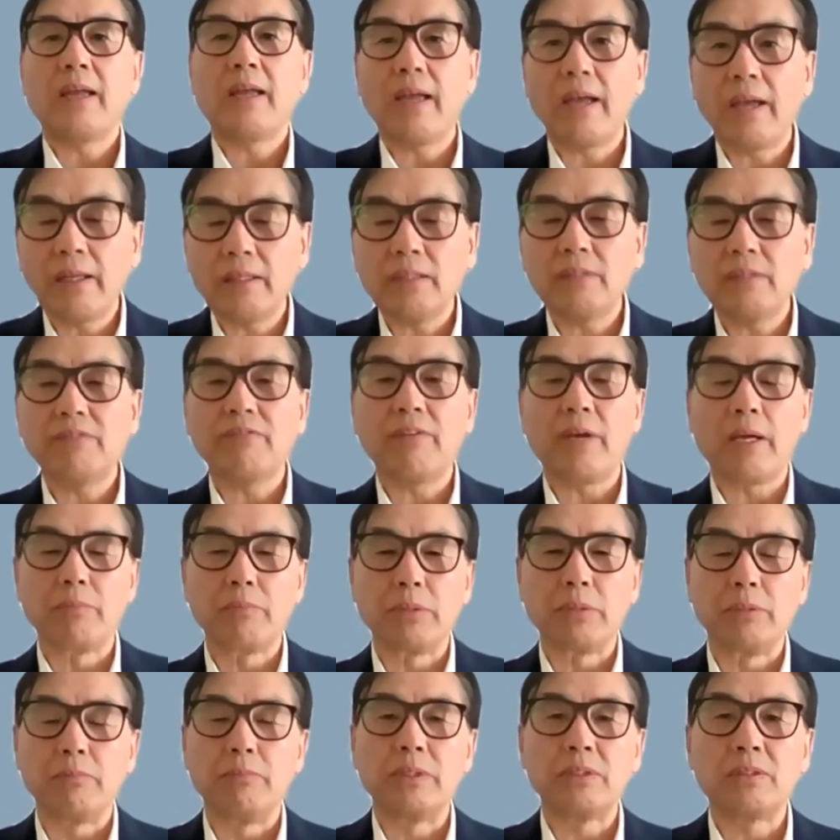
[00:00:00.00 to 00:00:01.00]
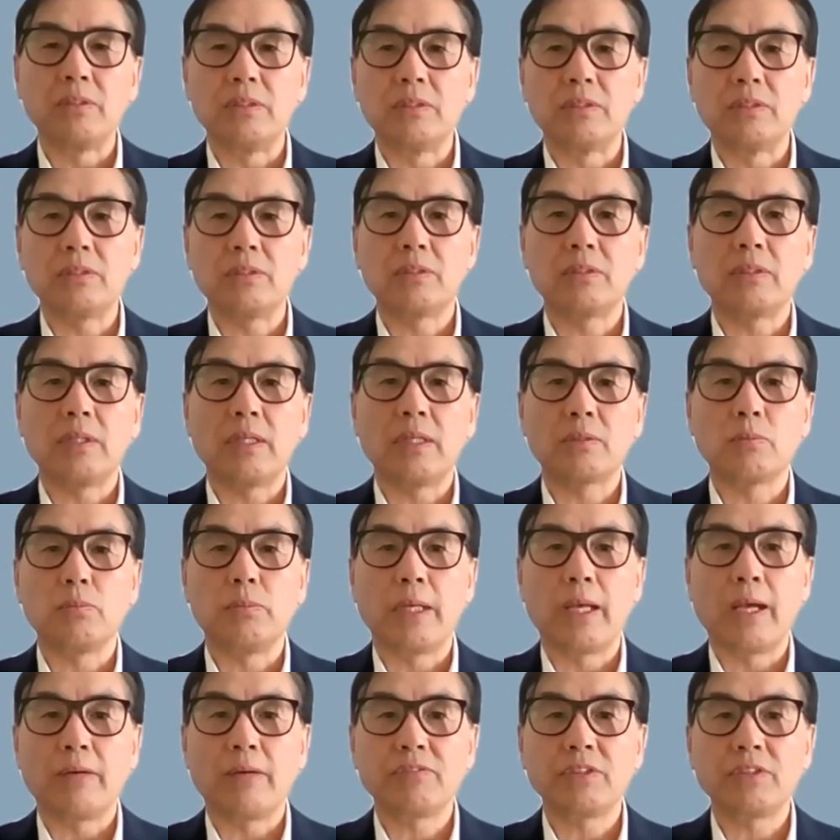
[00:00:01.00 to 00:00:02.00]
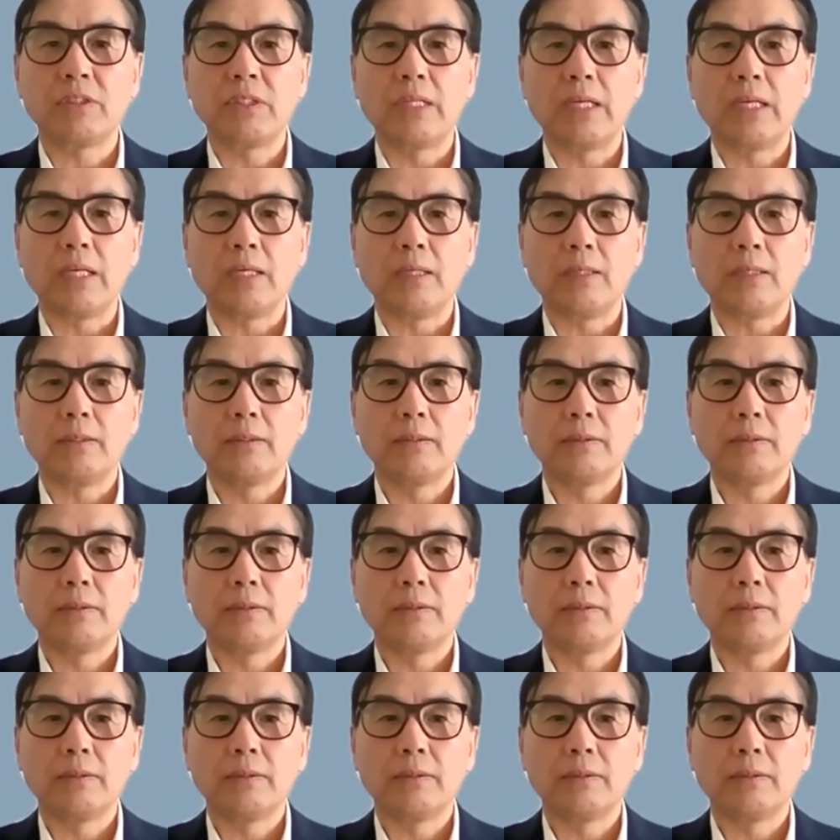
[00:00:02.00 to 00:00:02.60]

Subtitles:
and family business as we have today.